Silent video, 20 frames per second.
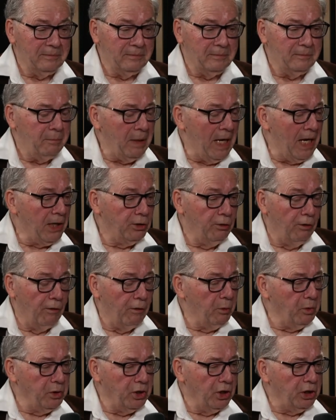
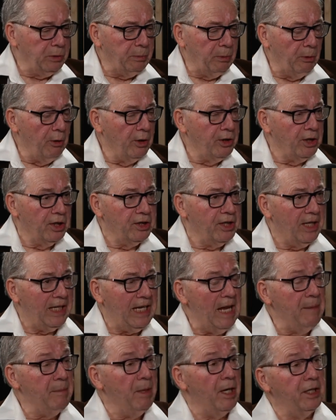Passover was experienced as they
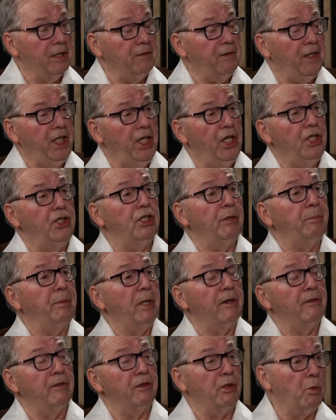came out of Egypt,
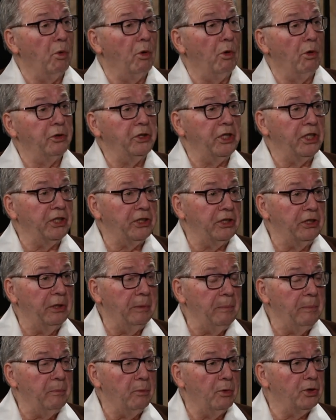out of the world
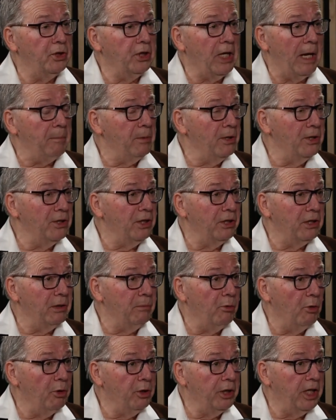system, which happens at the
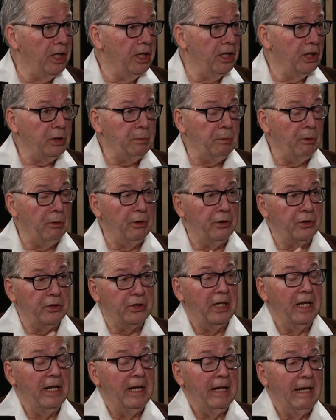born again
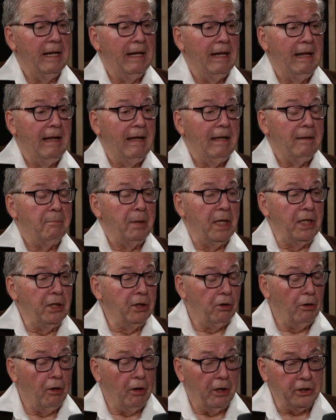experience.
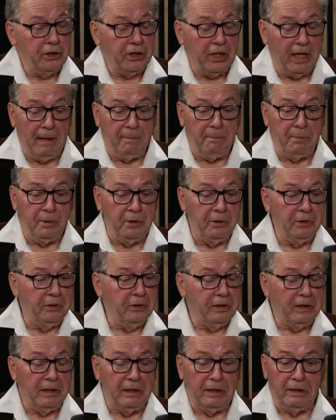Pentecost
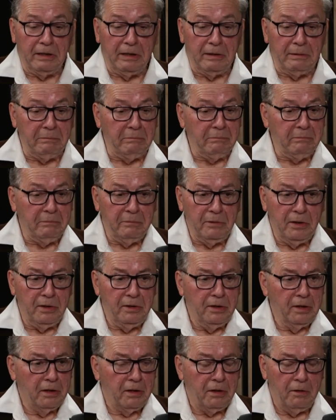happened. Uh,
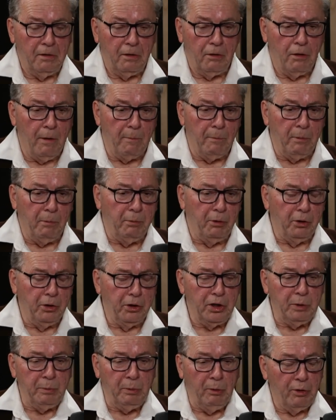the comparable
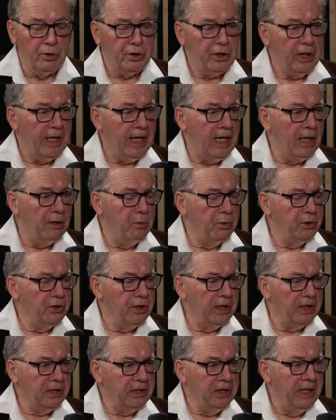experience they had was
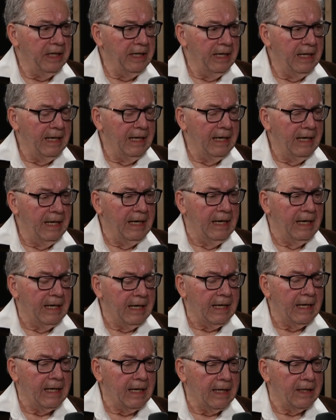at
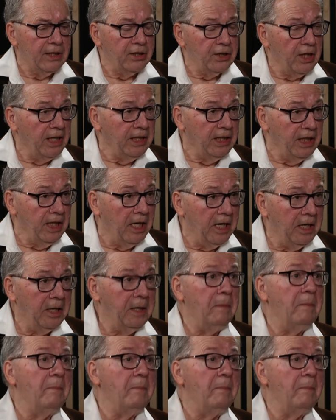uh, Sinai,